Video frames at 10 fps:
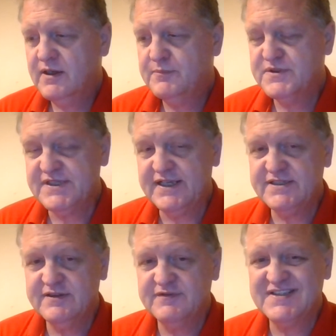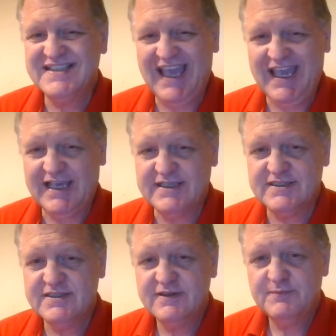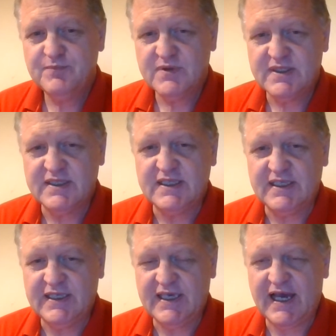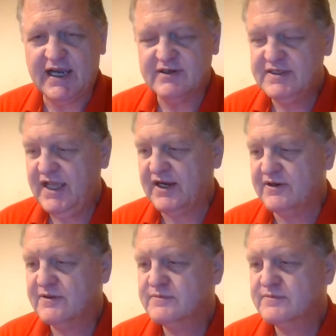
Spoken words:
possessive stays D-E-R, der.